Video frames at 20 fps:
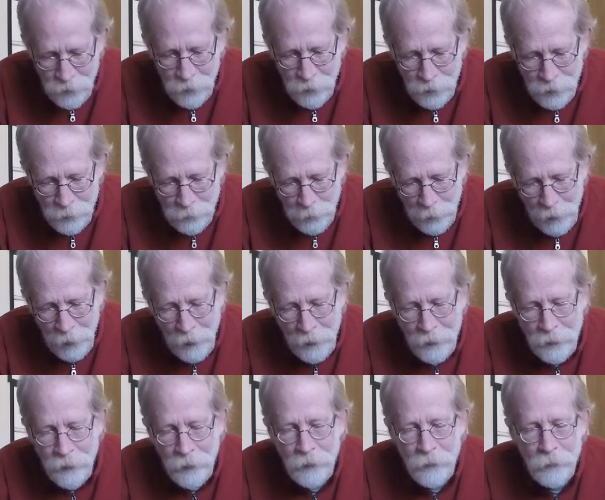
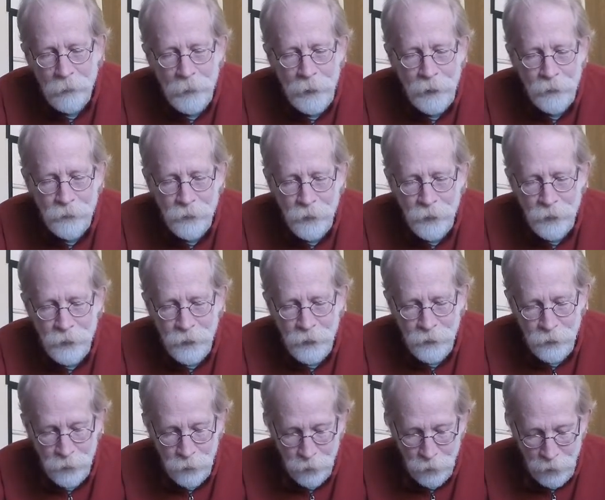expand a little bit for it to
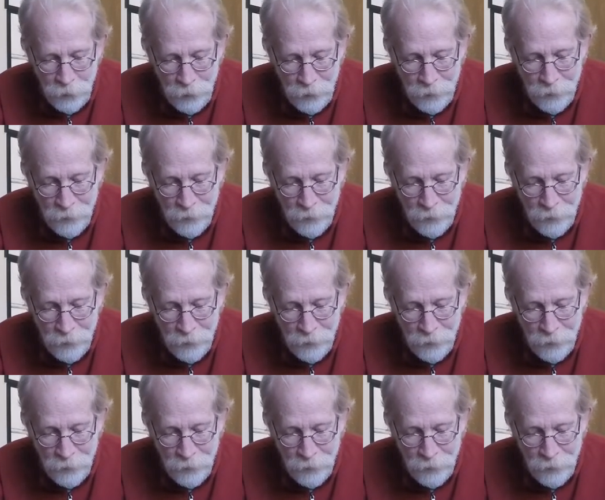truly